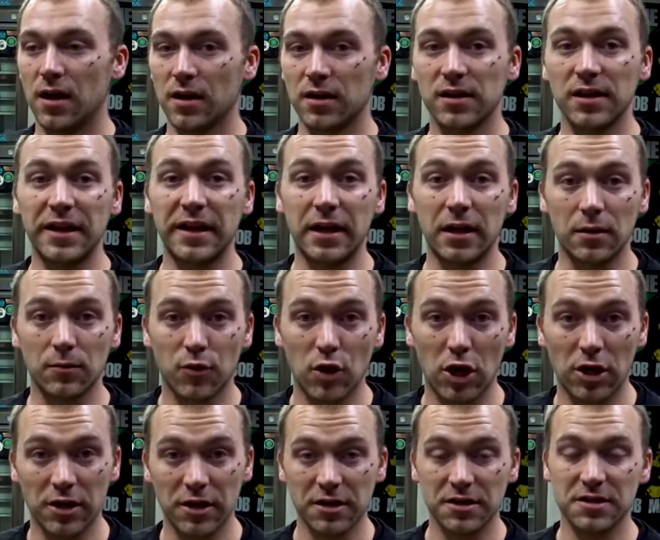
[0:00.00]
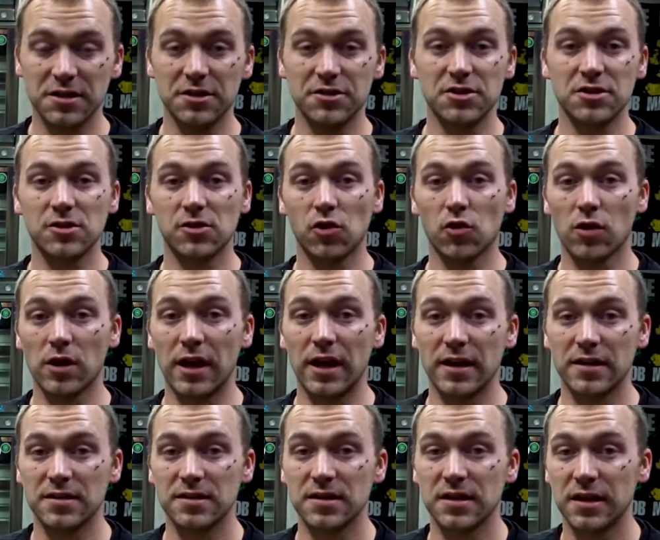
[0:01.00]
cleaning products such as
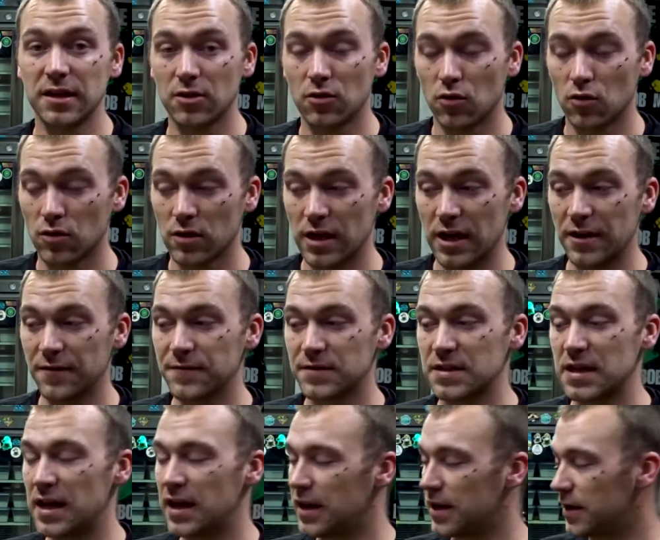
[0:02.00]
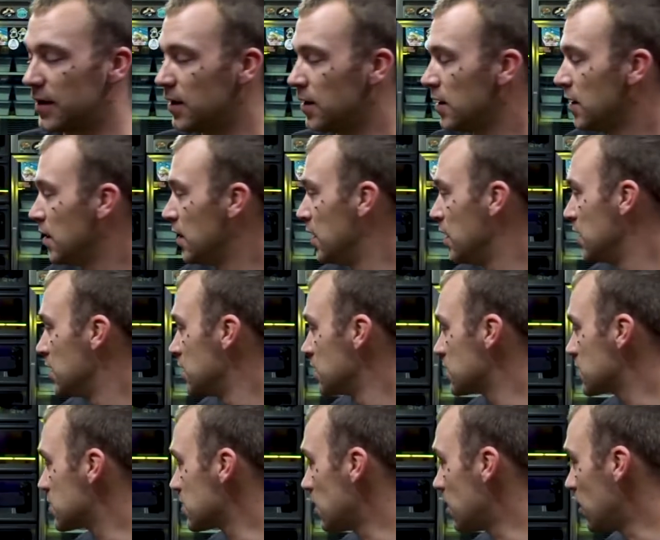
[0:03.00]
chlorhexidine or F10.
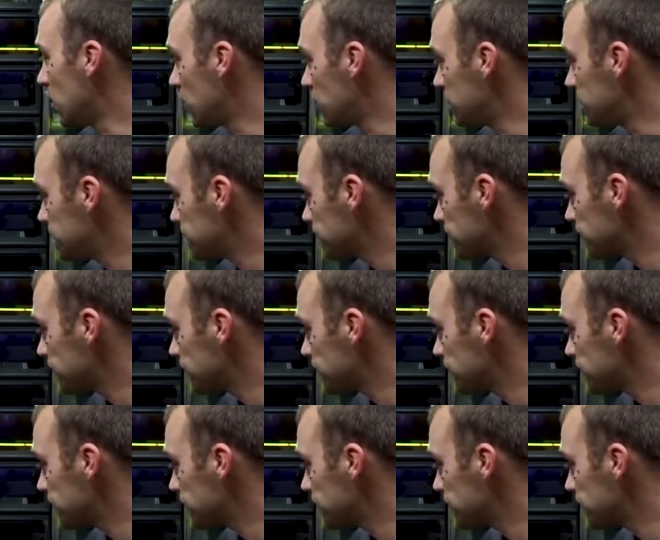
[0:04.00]
So,